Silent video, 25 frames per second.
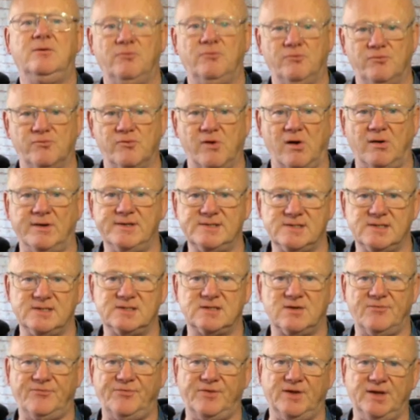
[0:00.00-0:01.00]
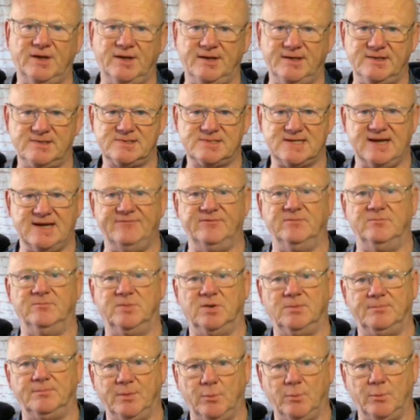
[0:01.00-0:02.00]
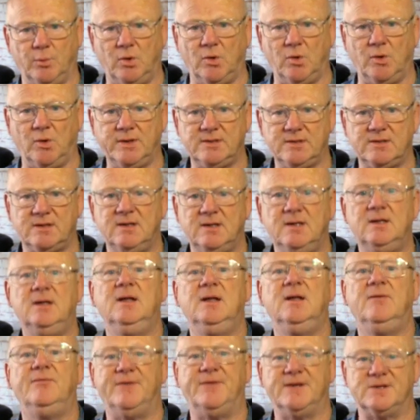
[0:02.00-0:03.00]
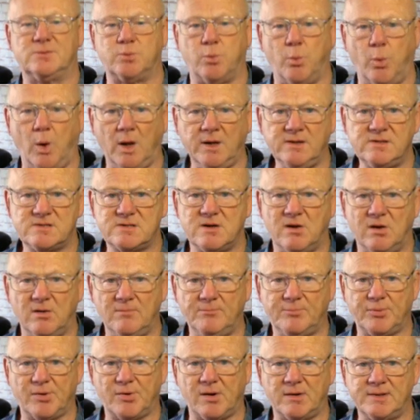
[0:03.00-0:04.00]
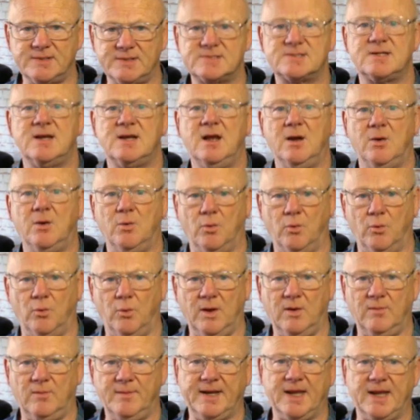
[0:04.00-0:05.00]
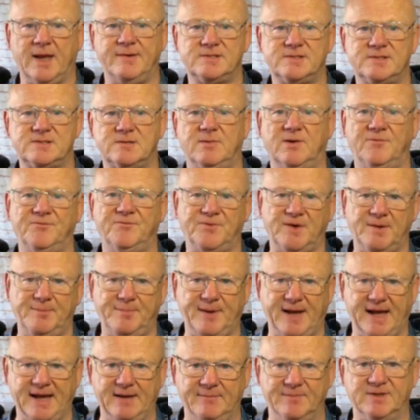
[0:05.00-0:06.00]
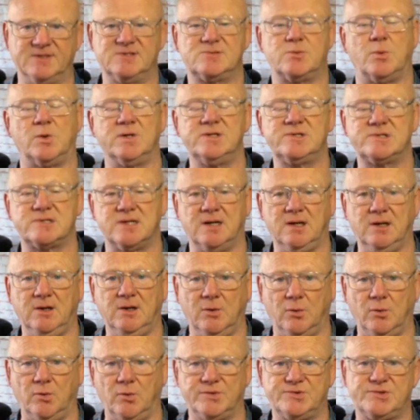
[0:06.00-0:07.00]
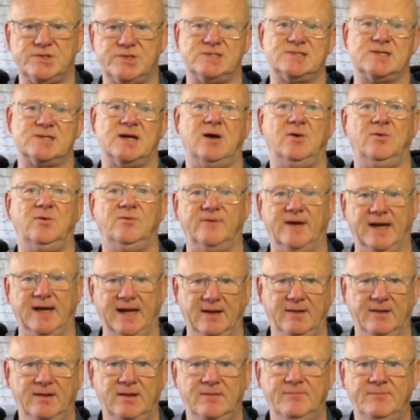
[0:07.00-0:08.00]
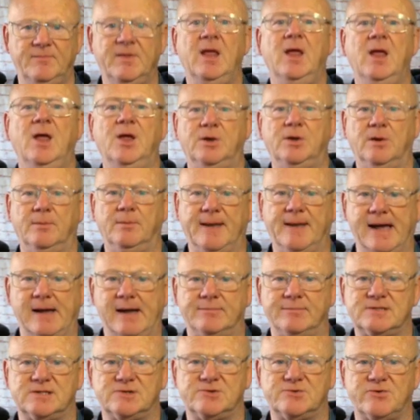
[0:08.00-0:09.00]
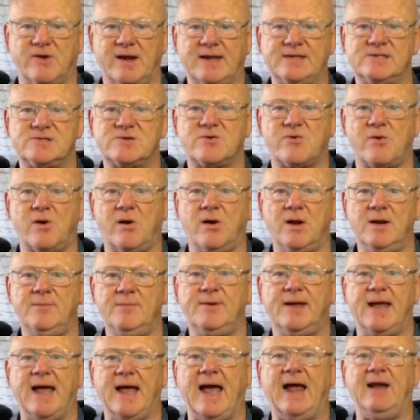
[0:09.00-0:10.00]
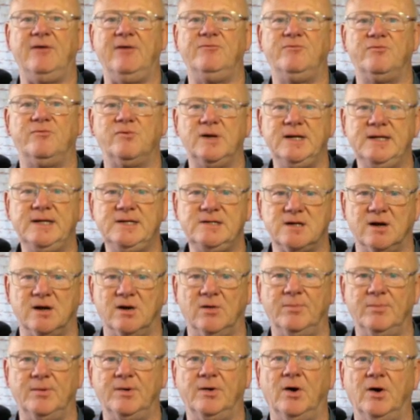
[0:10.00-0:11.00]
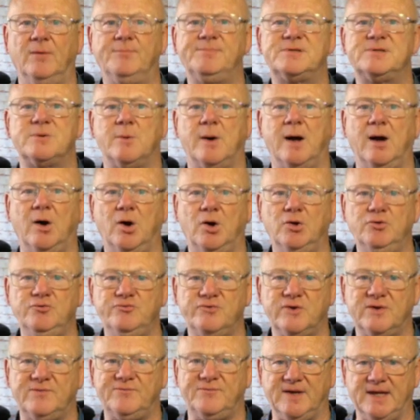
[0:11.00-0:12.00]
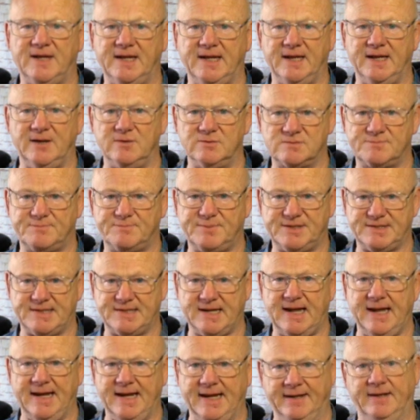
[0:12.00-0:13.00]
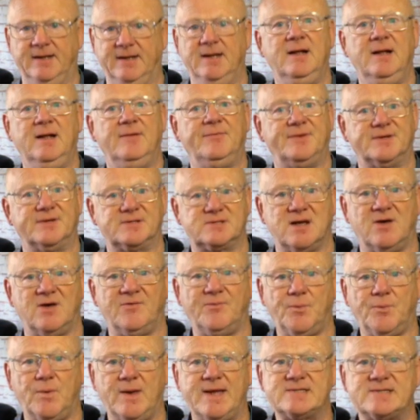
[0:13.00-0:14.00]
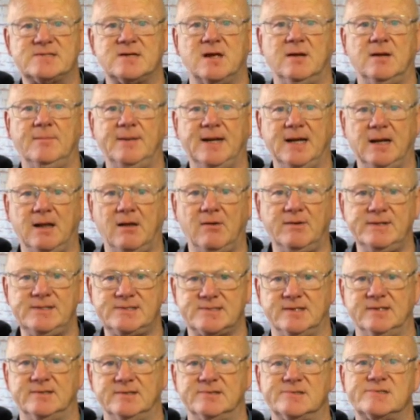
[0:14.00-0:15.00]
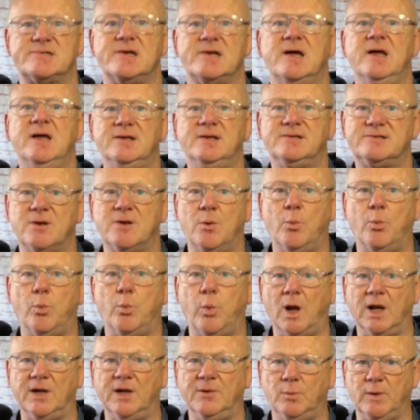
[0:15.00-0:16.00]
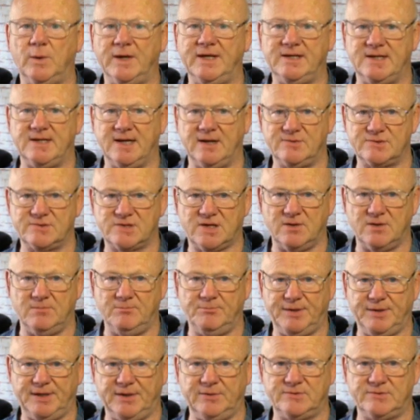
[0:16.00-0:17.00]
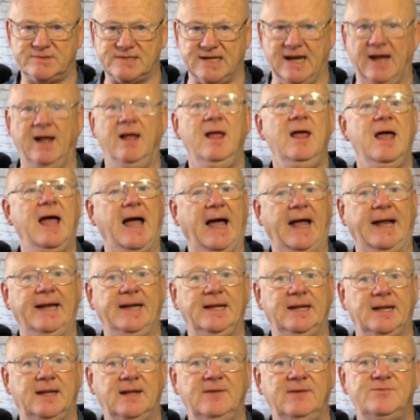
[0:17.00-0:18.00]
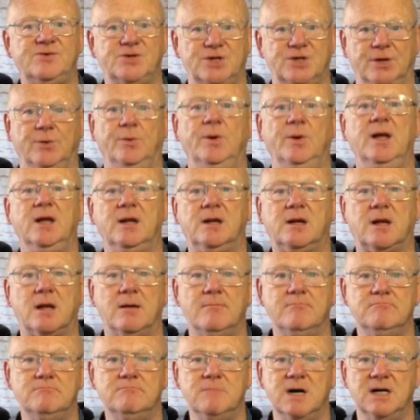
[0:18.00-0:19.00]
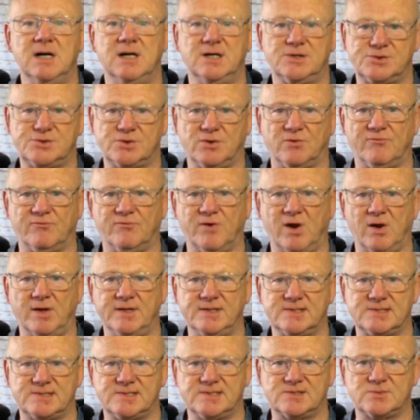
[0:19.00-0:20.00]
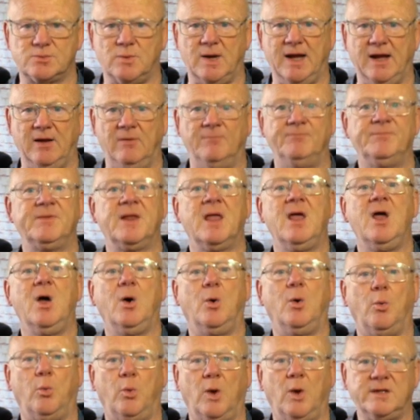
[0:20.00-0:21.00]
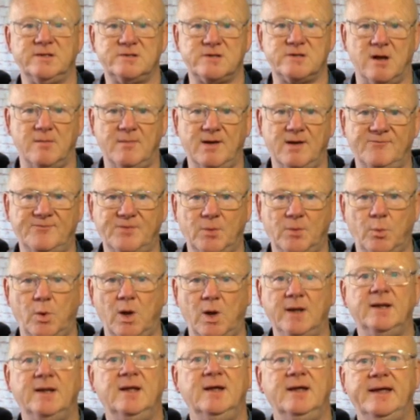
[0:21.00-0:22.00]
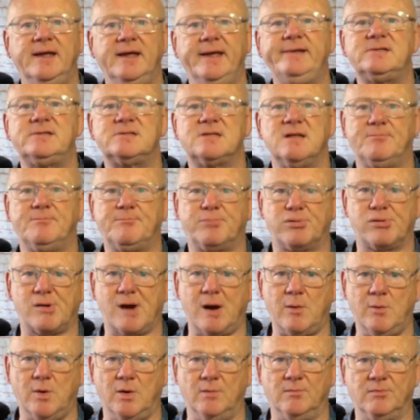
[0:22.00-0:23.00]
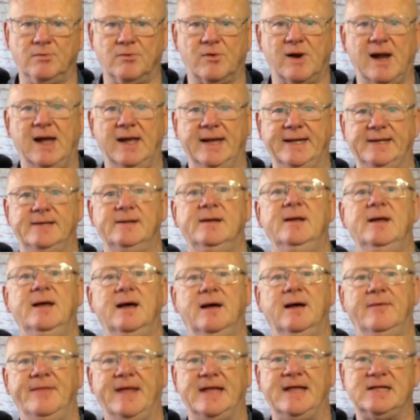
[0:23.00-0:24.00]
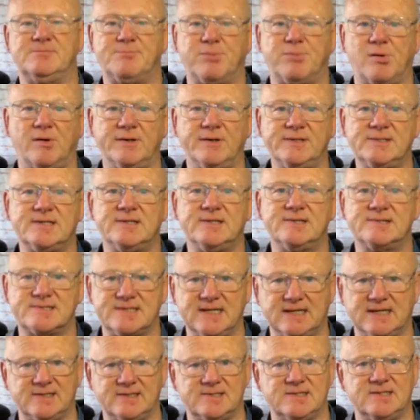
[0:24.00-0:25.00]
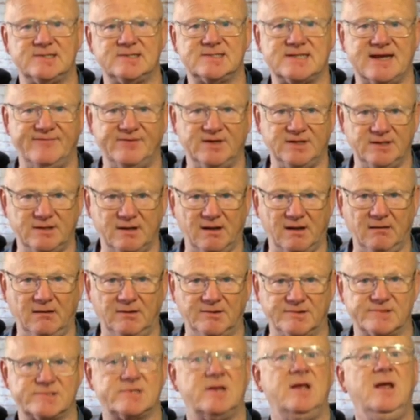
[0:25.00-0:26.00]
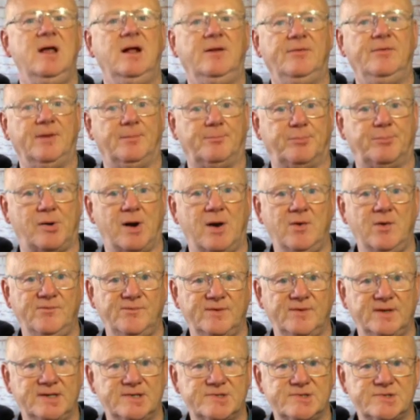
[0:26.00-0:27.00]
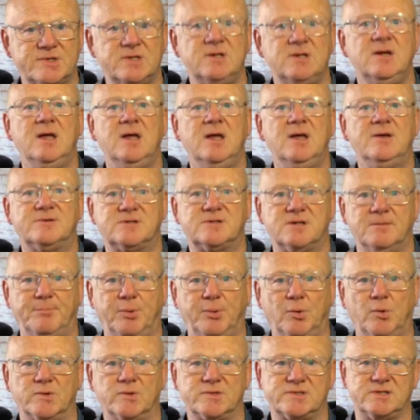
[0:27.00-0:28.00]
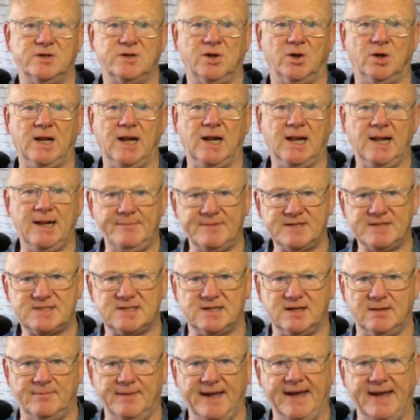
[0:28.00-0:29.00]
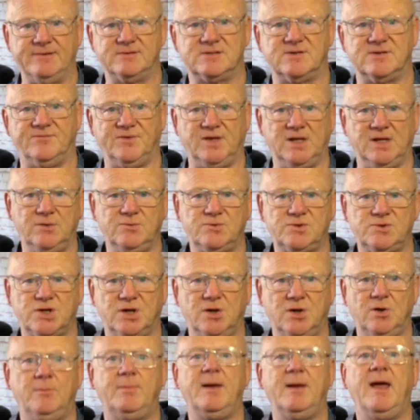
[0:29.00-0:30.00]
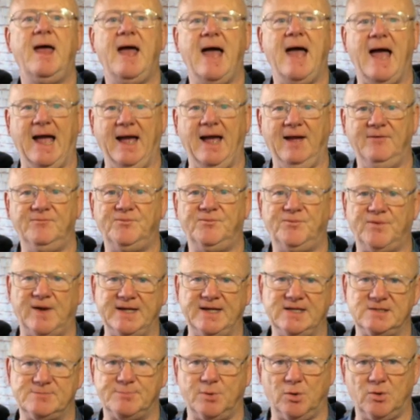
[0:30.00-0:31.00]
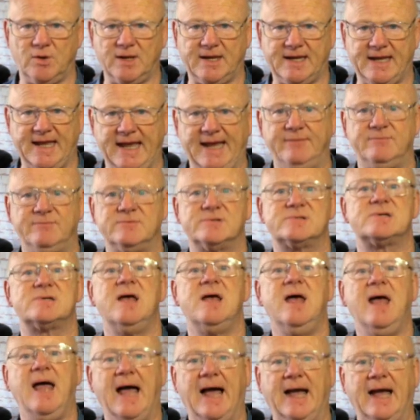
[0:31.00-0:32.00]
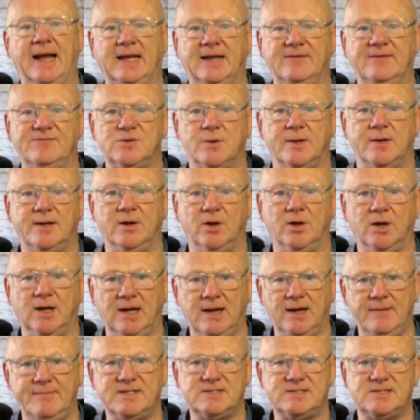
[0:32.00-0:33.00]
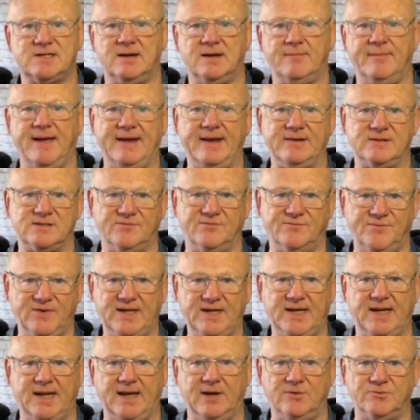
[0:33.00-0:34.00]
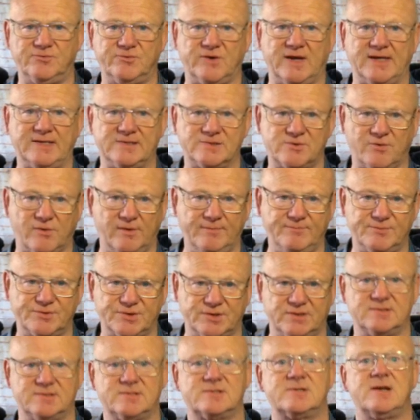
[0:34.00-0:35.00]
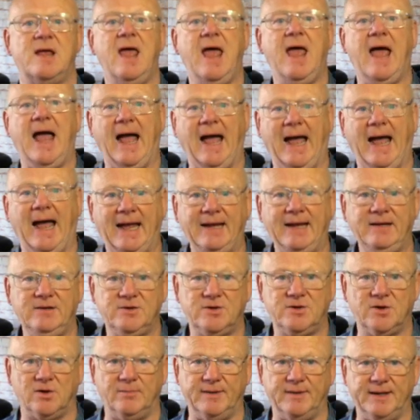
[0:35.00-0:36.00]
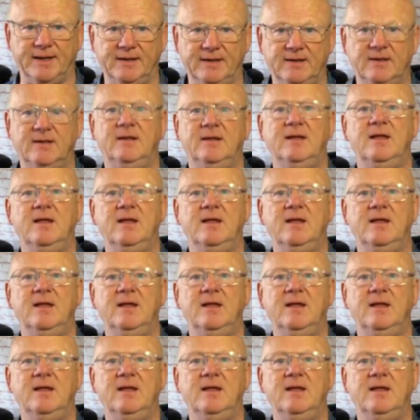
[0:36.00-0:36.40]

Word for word: rising to 37 But be warned, this one-time price we will be going to monthly payments once the launch is over. You'll be able to transcribe and redub up to 100 videos per day. The software is going to be licensed to one Windows computer and it gives you commercial rights as well. A one time offer one, it's the Pro upgrade and that's priced at $67. The Pro version supports an unlimited amount of YouTube and Facebook accounts and gives you an unlimited amount of video transcriptions and dubbing